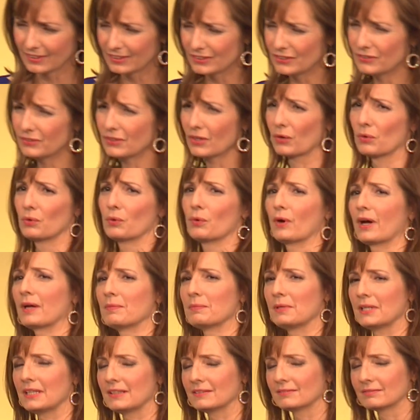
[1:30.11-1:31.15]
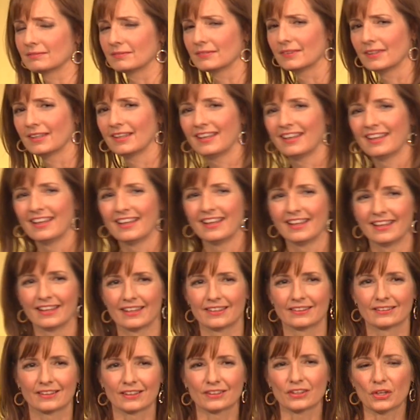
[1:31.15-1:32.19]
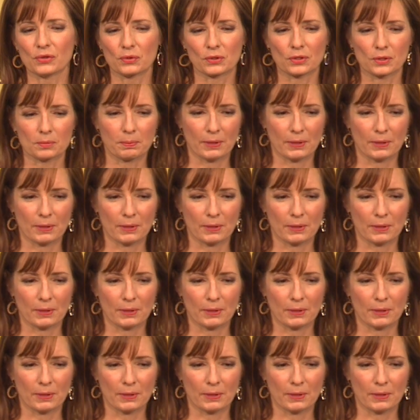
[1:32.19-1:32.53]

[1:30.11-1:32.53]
You know who I mean. The local